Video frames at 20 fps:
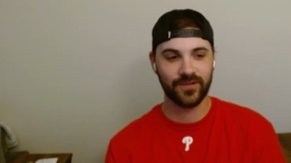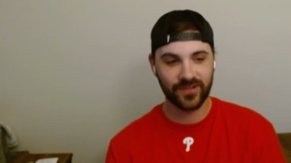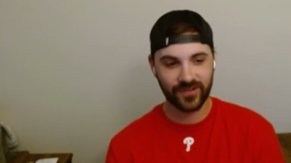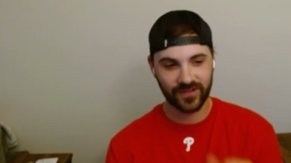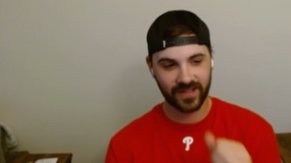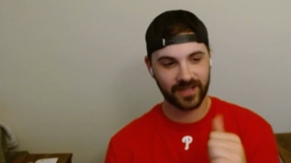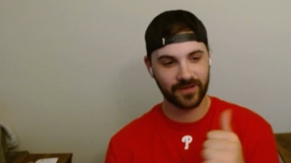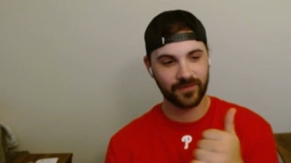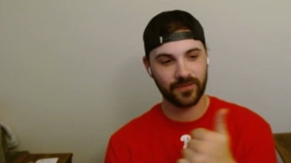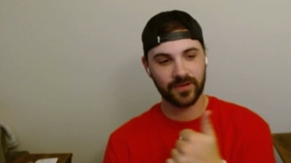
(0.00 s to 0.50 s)
they're
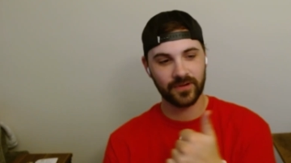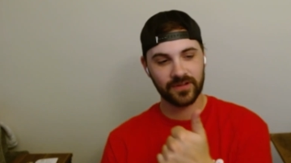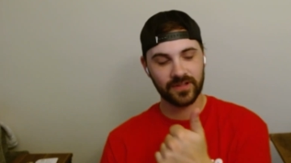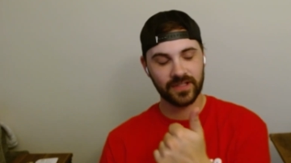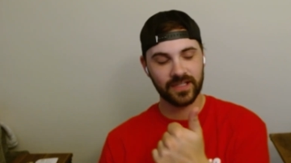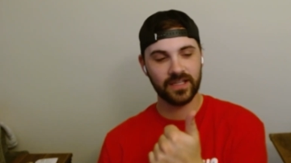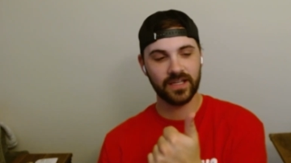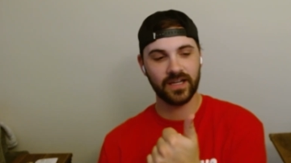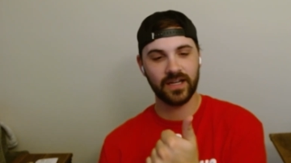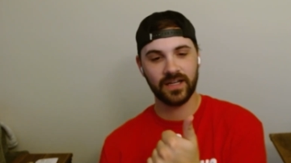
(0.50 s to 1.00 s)
like really
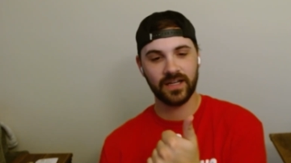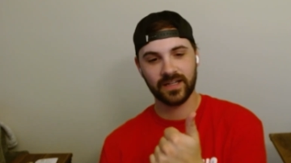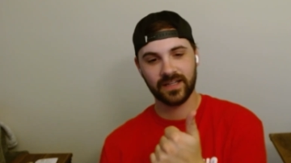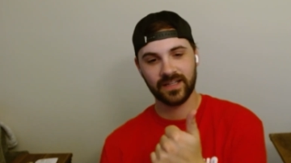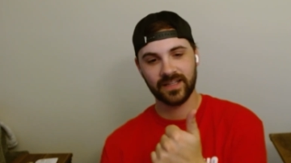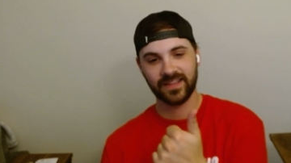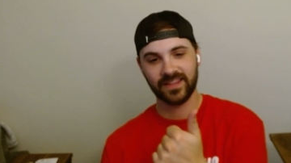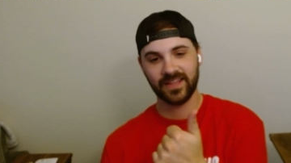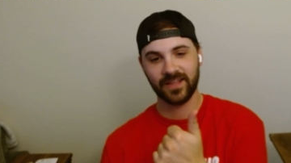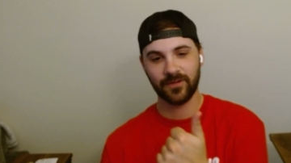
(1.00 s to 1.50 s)
young,
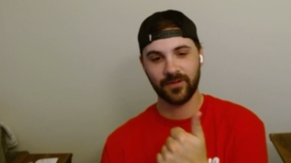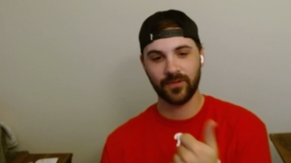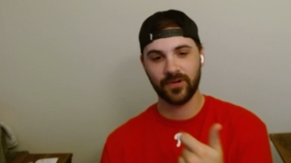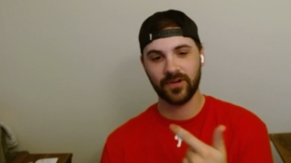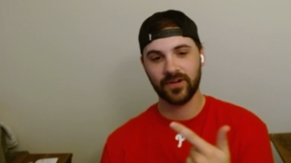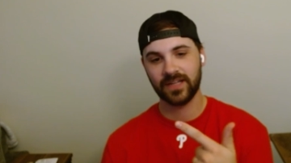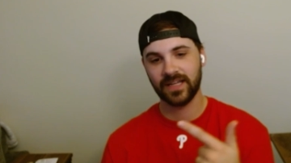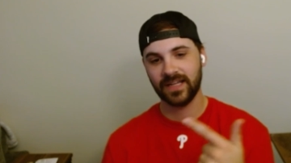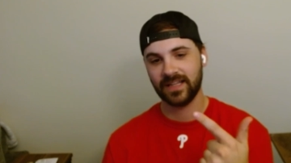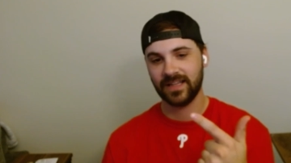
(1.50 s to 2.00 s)
they
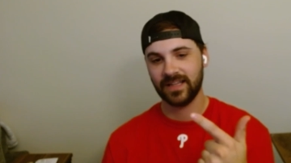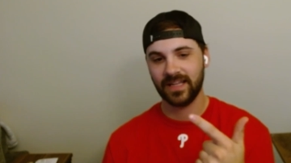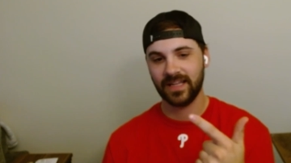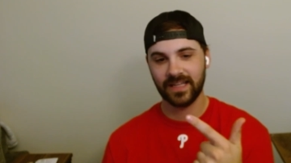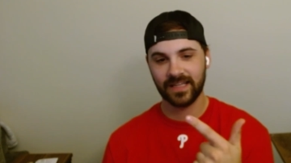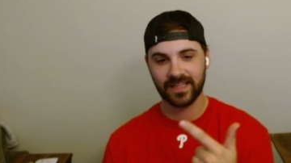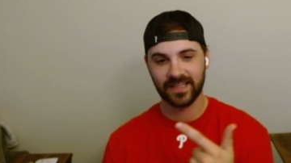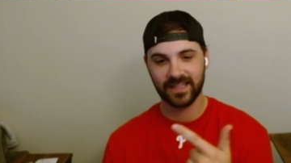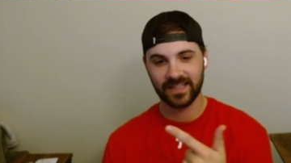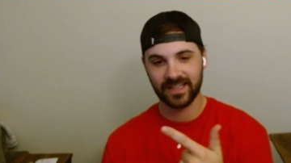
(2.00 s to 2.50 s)
work at
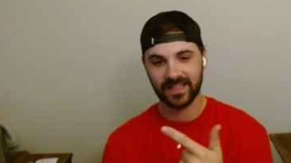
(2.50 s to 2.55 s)
like